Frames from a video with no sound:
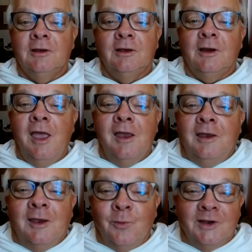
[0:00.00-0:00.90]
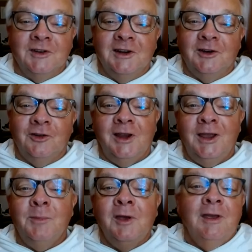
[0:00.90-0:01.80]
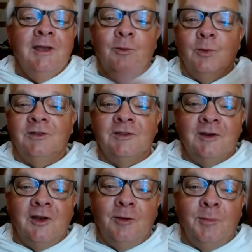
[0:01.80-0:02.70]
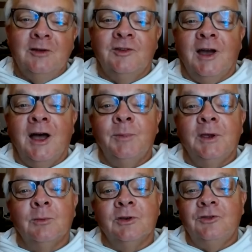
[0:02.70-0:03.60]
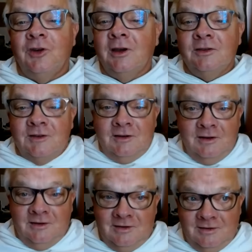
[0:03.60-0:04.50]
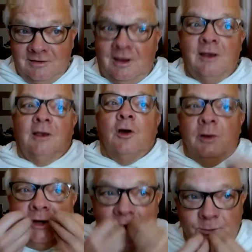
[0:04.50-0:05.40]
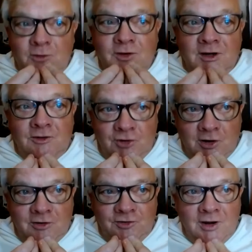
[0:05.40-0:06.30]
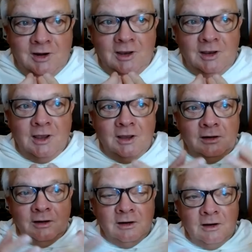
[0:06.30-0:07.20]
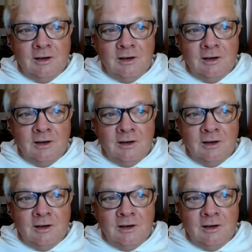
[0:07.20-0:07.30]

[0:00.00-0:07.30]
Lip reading: It wasn't in a dream. It wasn't on a mountaintop. It was just going to communion at church. And